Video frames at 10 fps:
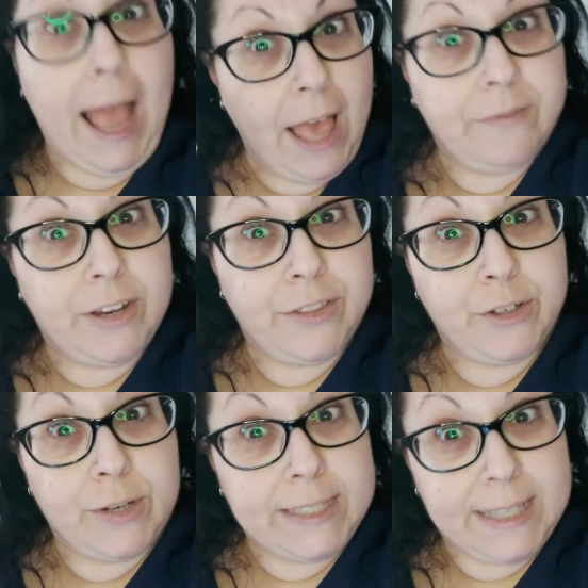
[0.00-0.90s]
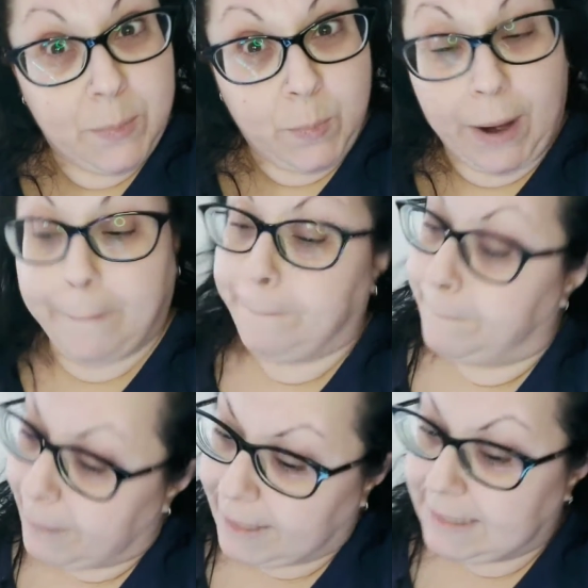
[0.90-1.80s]
I have another tray somewhere.
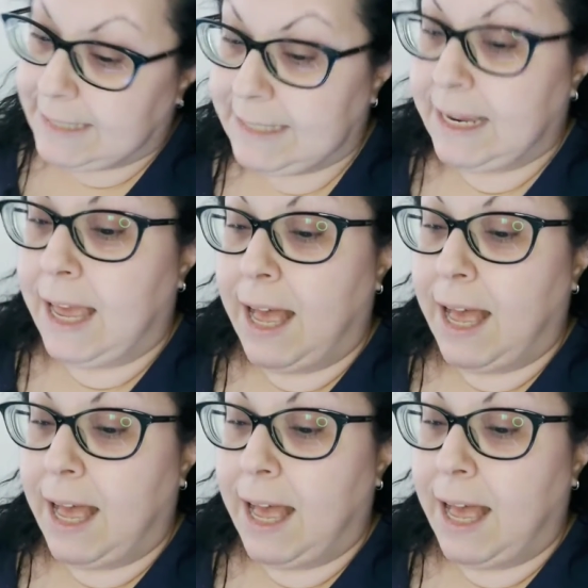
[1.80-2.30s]
But